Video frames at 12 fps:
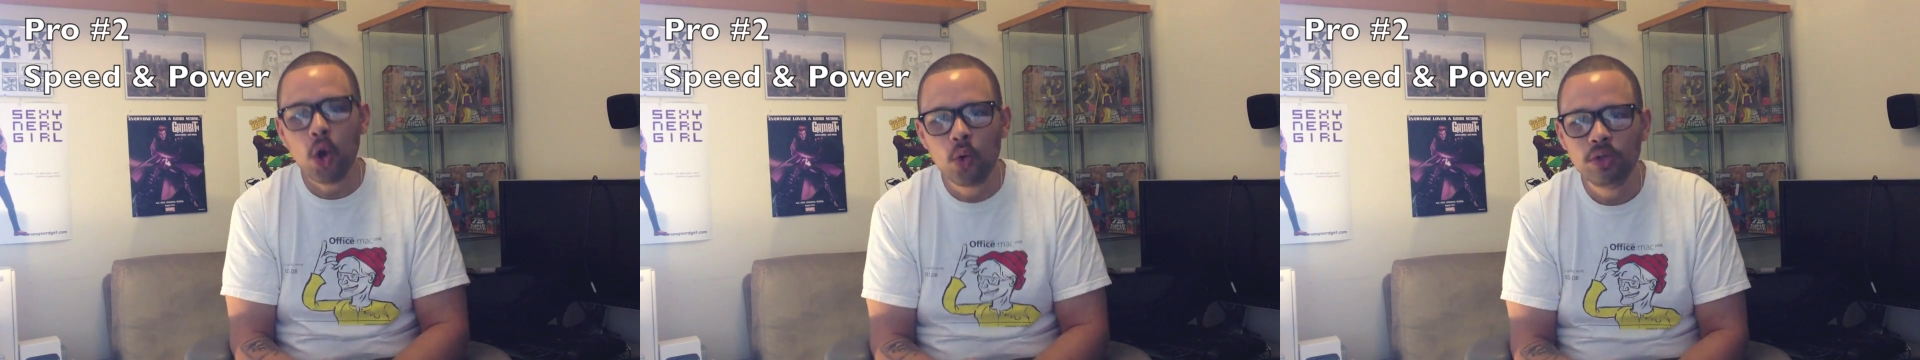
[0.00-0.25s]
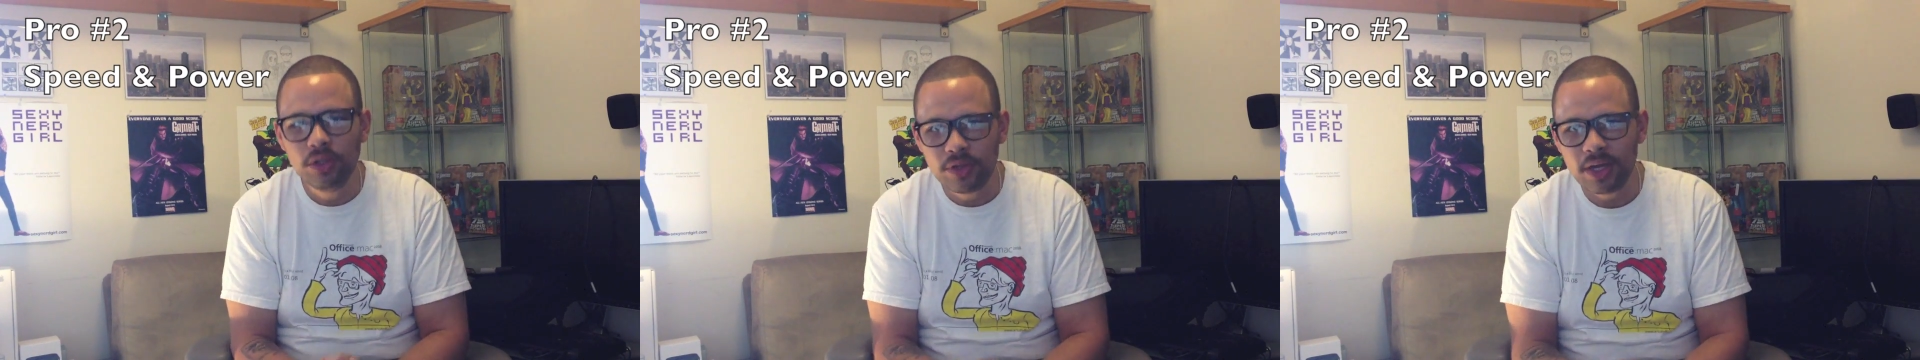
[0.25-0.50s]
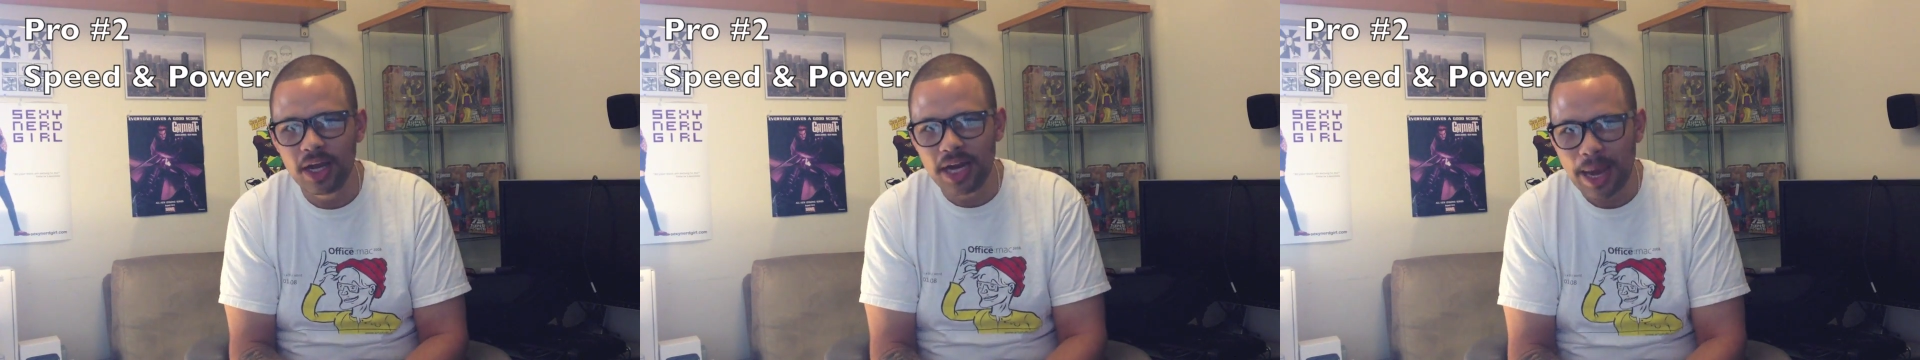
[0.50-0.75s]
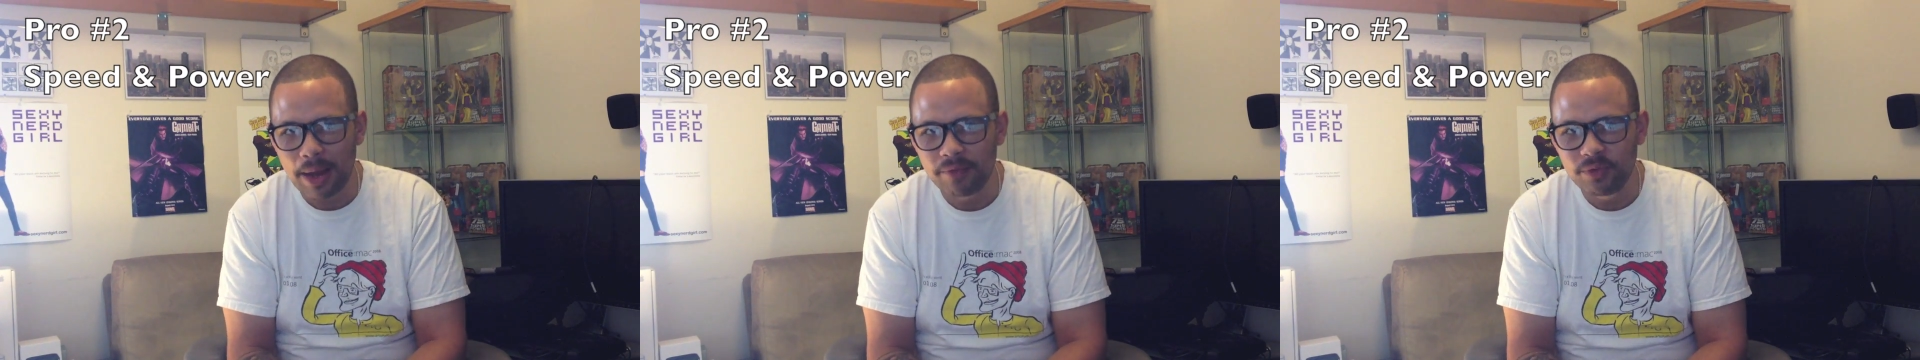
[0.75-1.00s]
only thing I
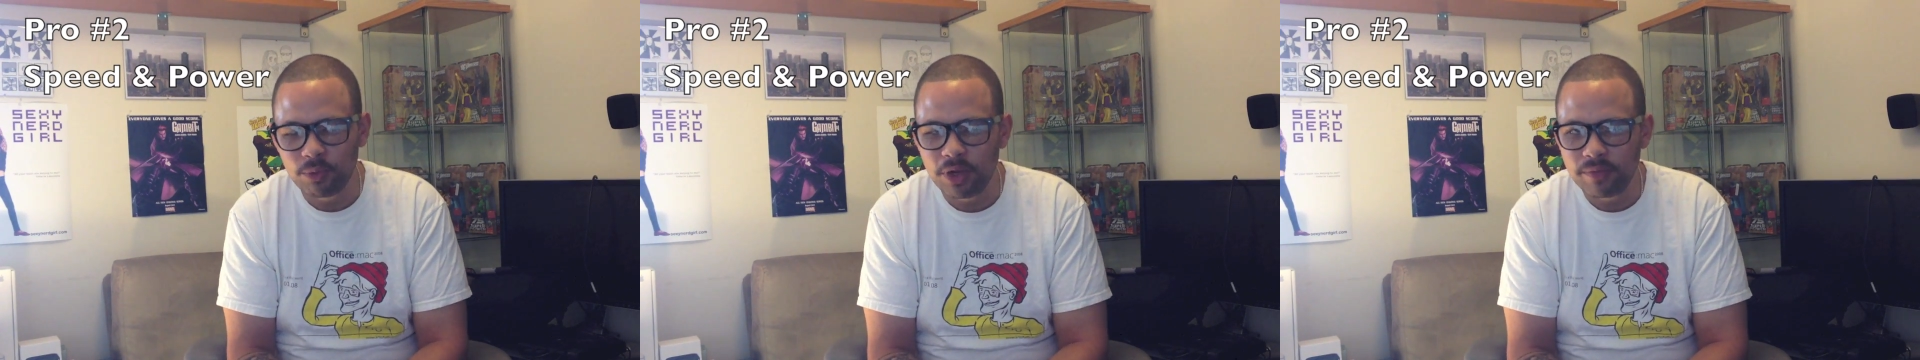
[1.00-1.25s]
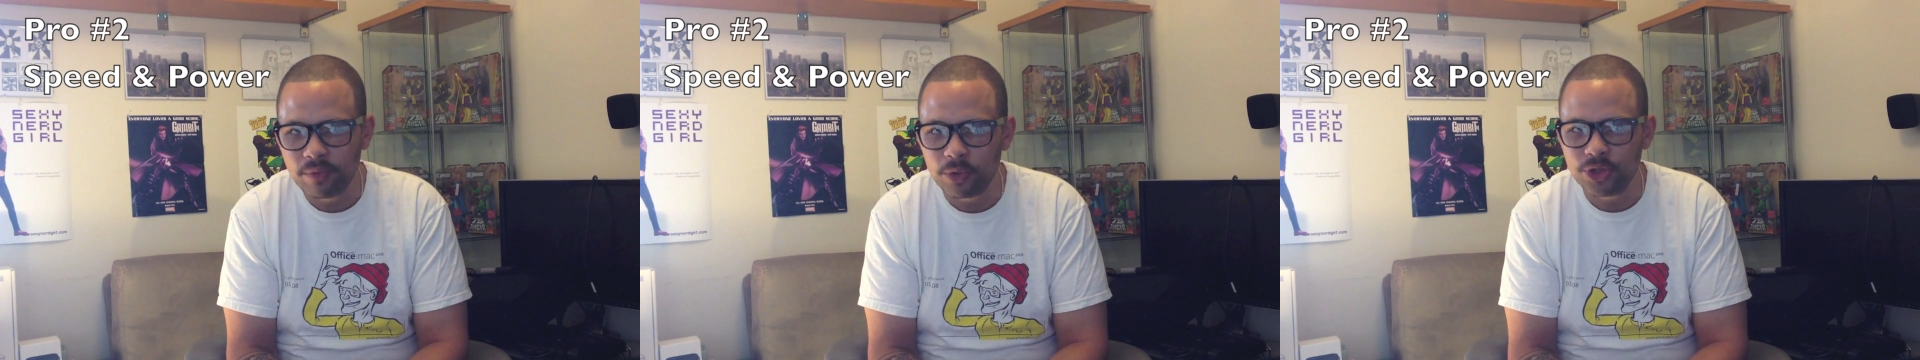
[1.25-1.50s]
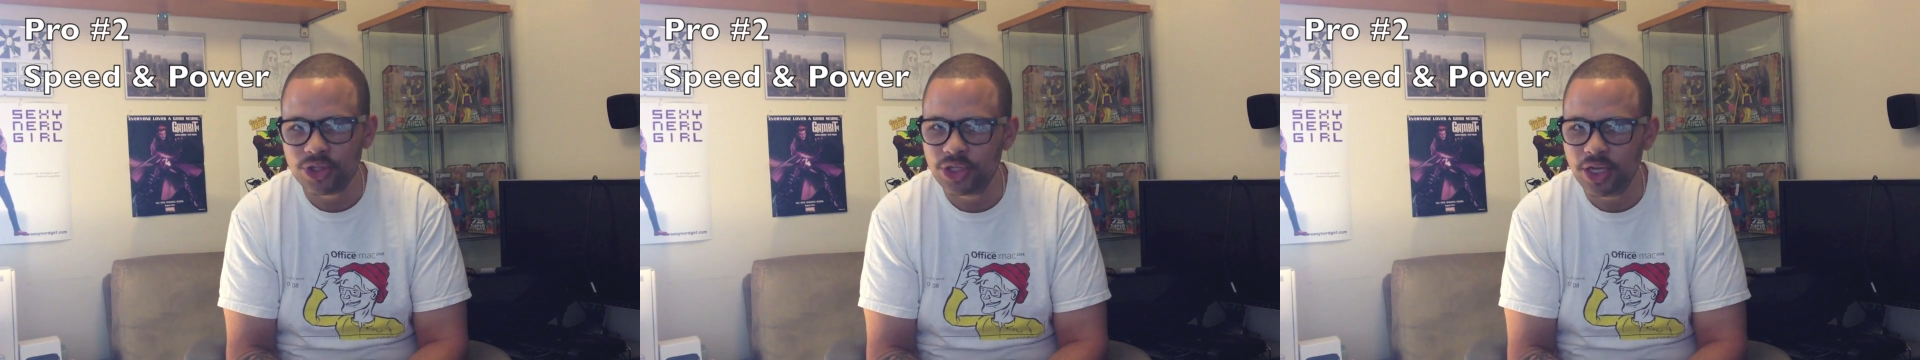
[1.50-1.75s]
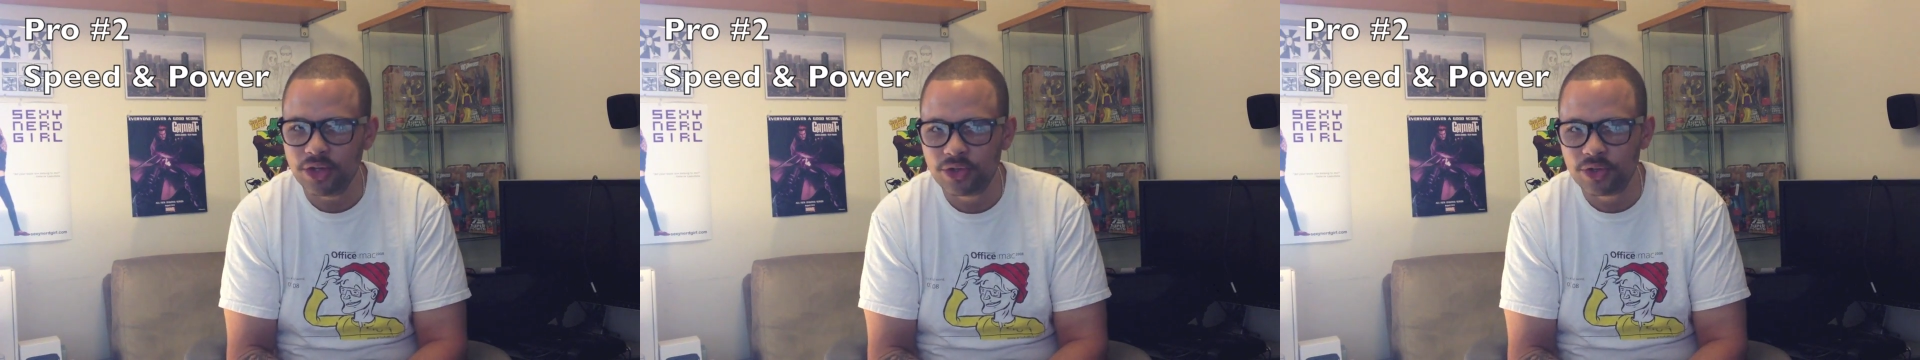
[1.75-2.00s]
now have to wait for is
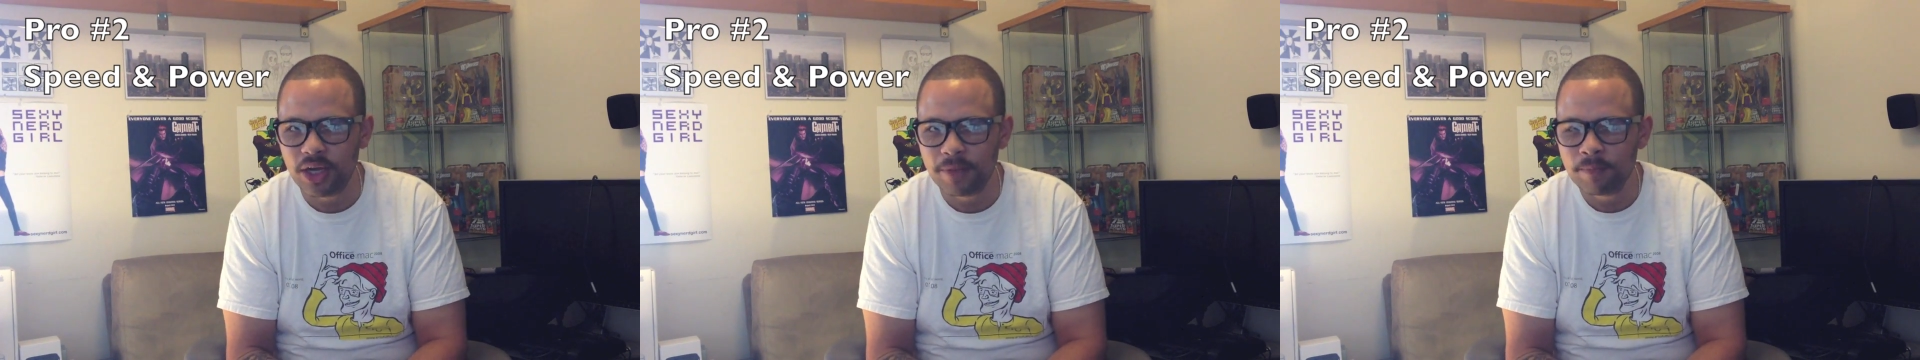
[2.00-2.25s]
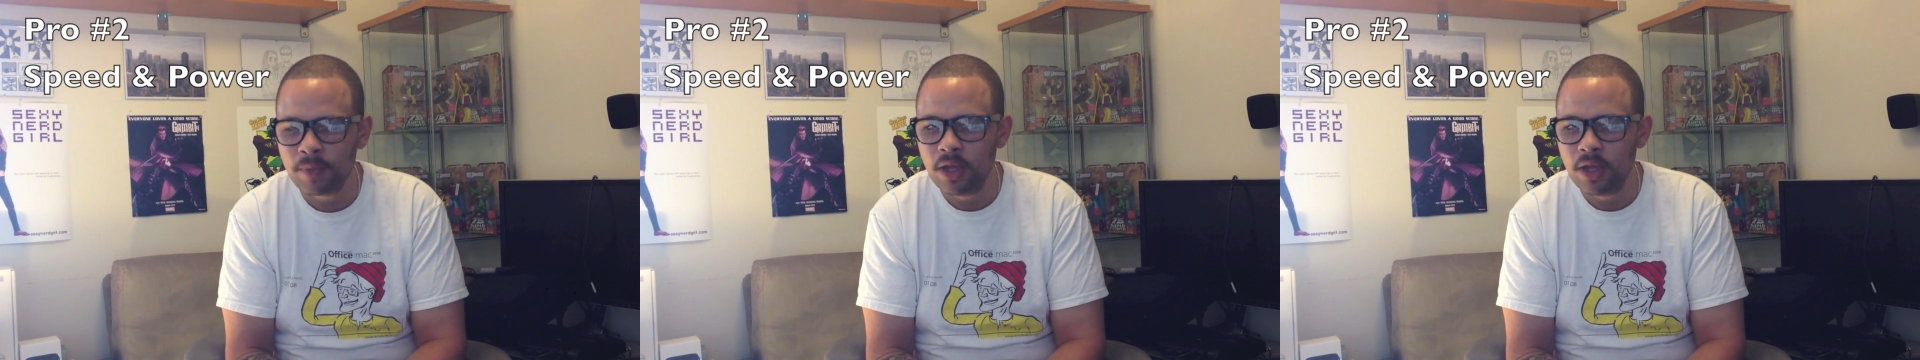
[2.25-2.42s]
the internet.